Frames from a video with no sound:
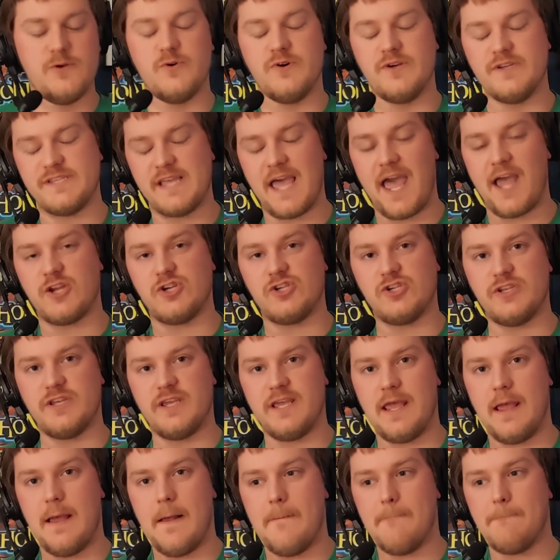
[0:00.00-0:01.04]
Duel is
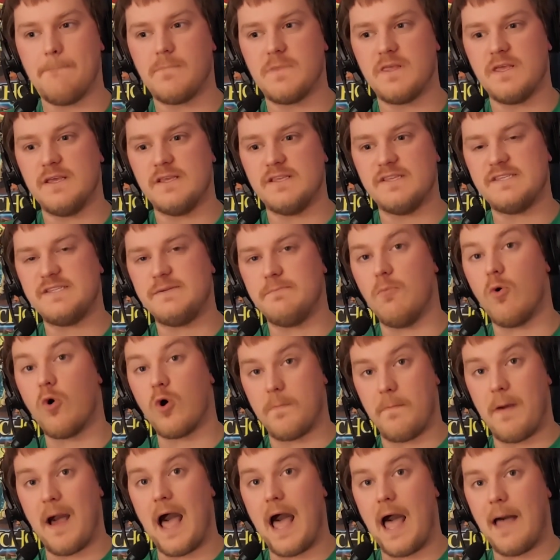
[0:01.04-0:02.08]
actually
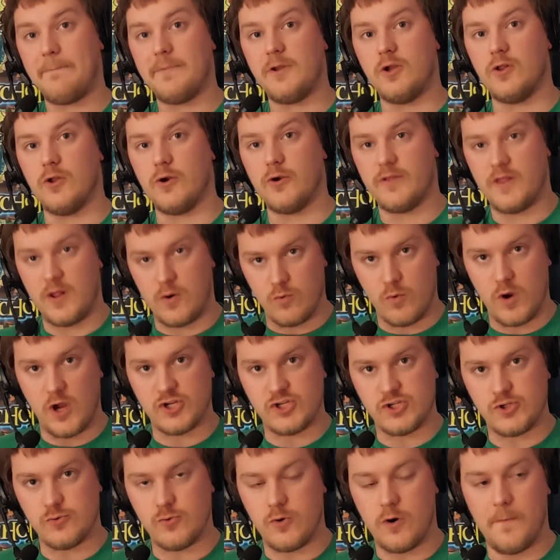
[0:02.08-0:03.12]
more popular than
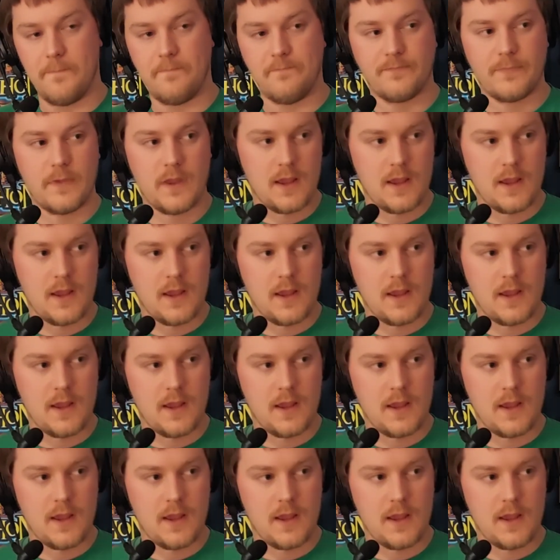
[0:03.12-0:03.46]
Rush Duel.